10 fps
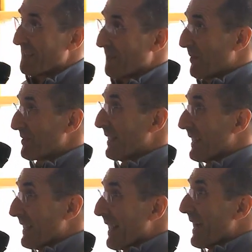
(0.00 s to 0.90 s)

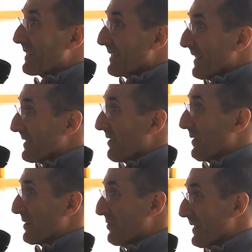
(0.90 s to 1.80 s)
supposedly in excess of
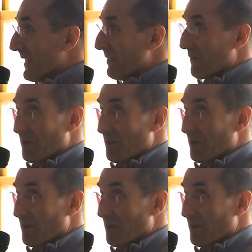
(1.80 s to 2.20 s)
what you need for